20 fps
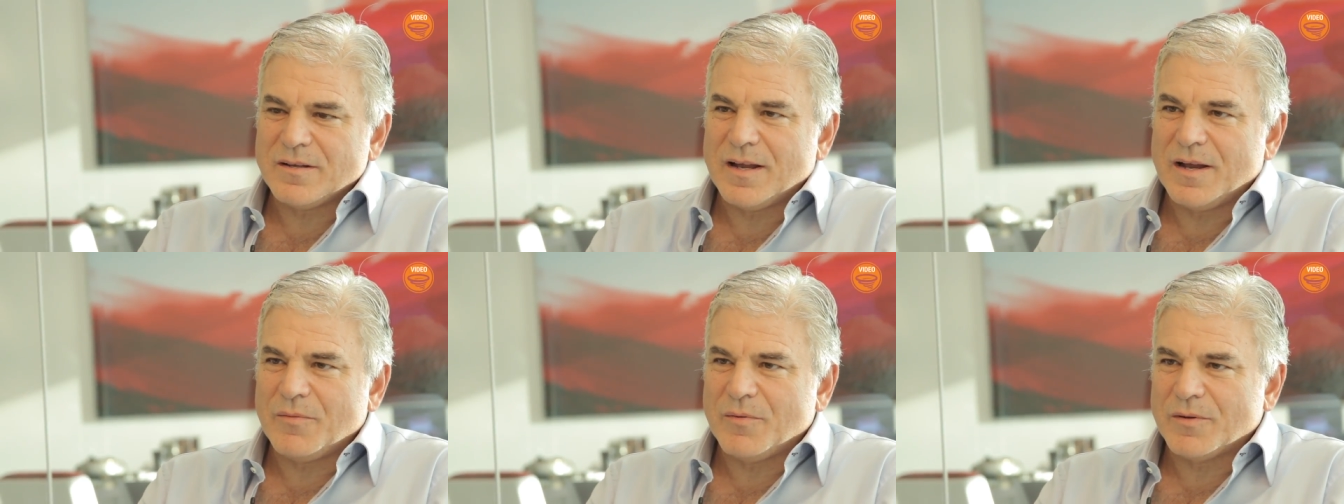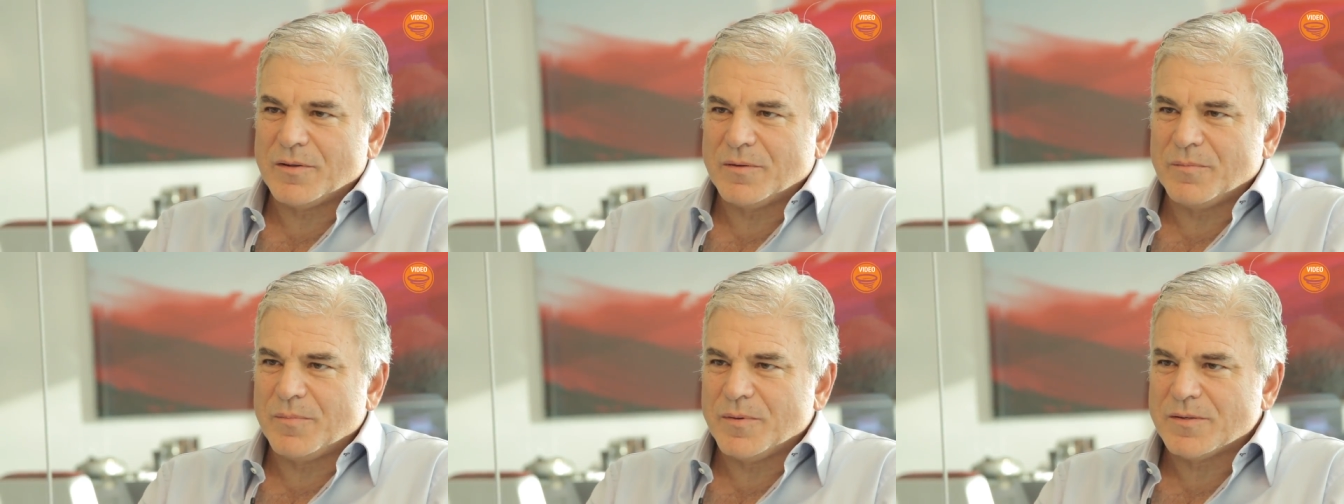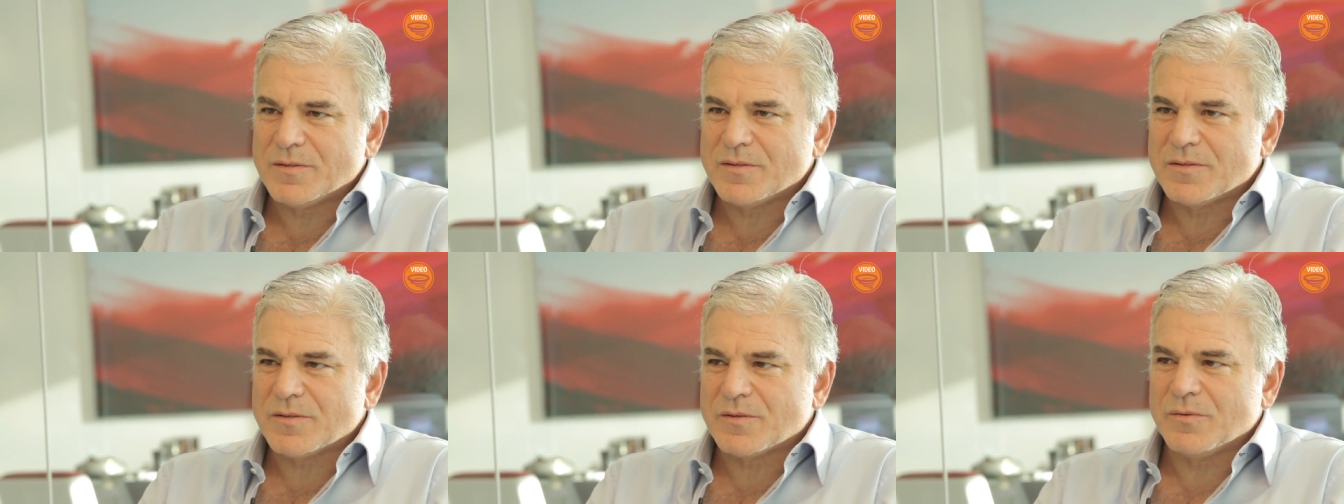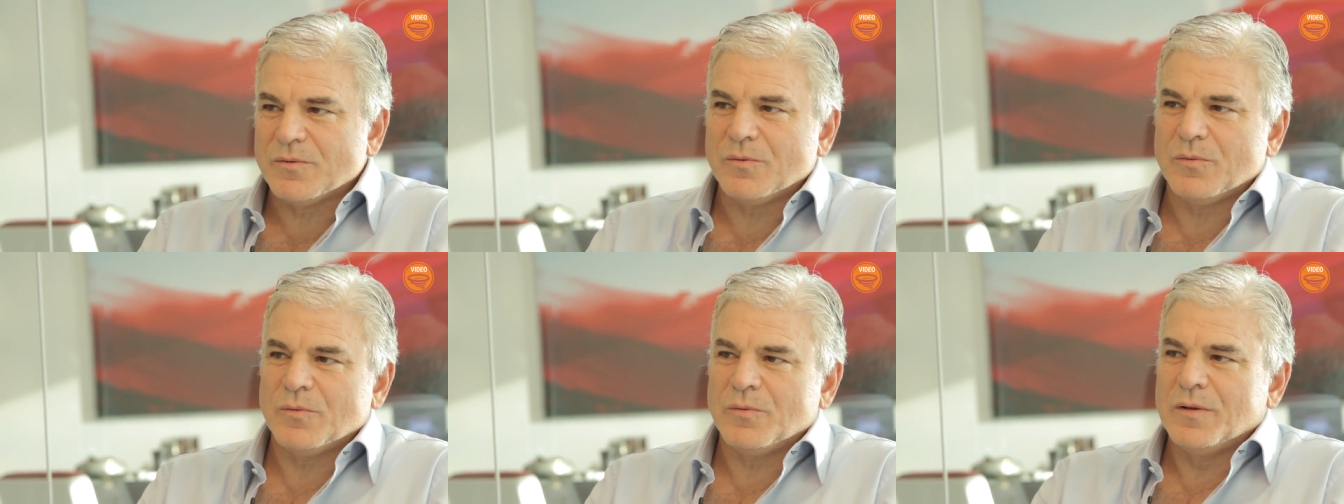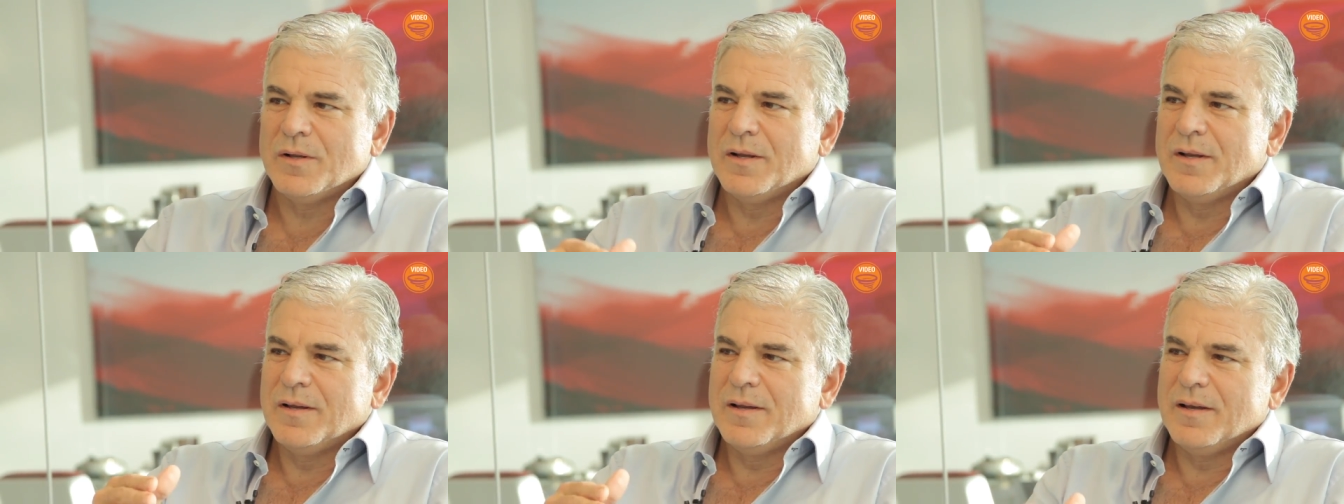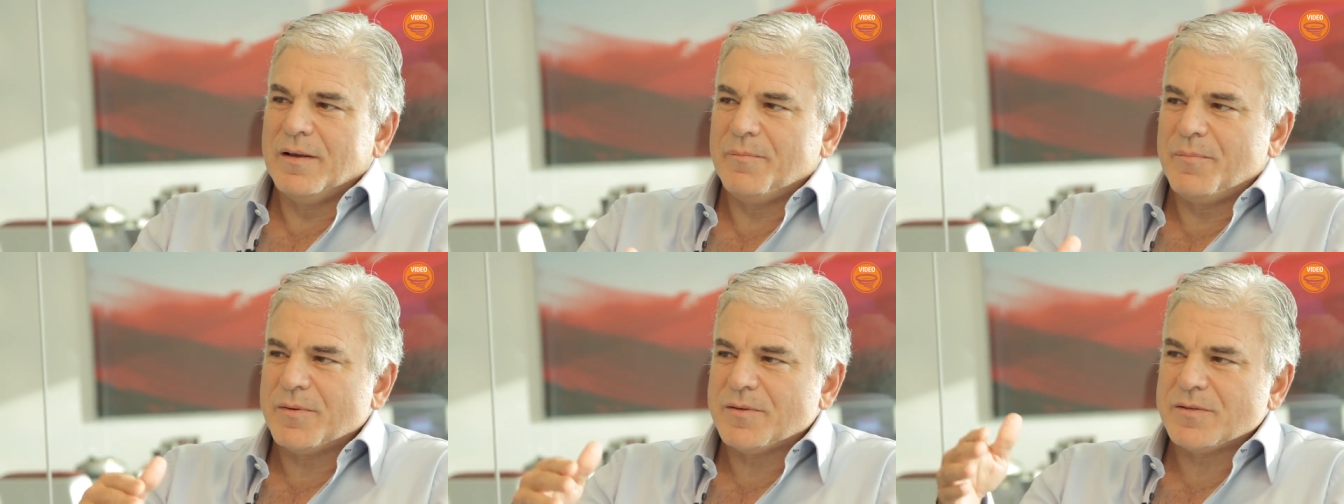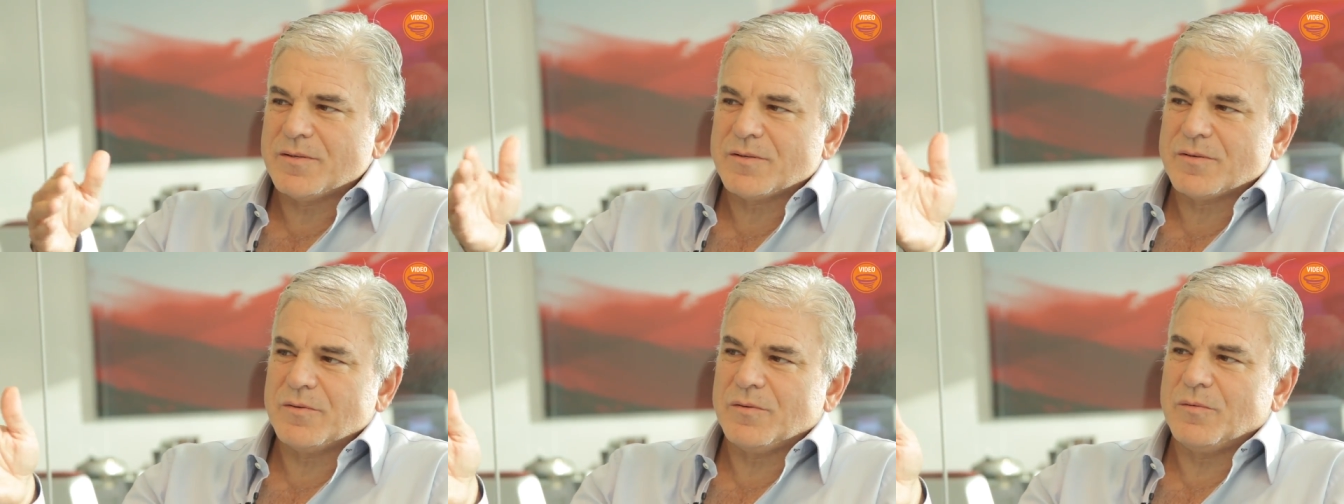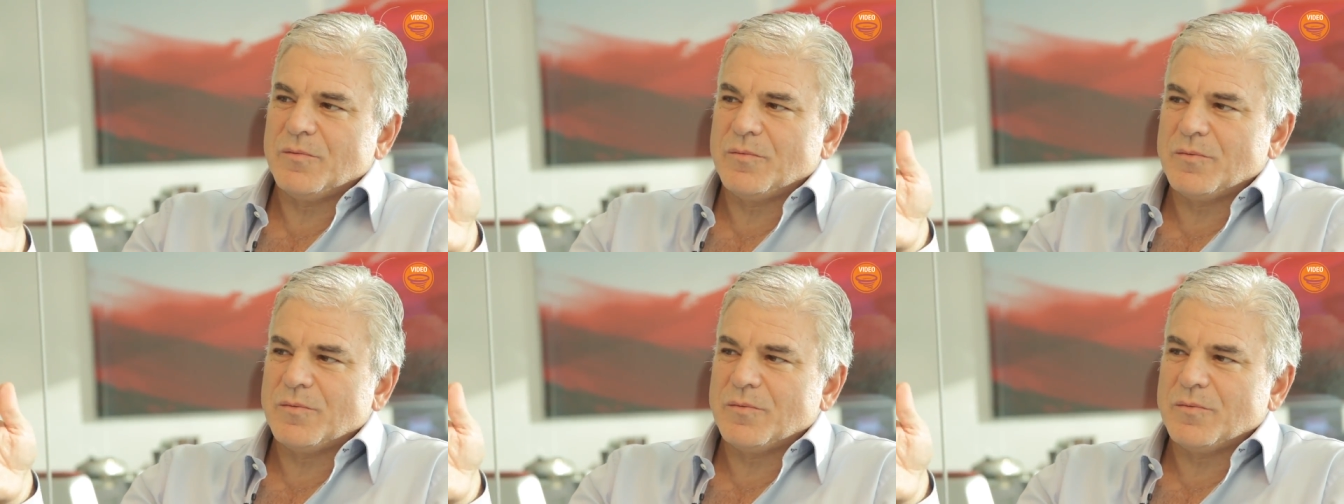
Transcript: I went to business school, and business school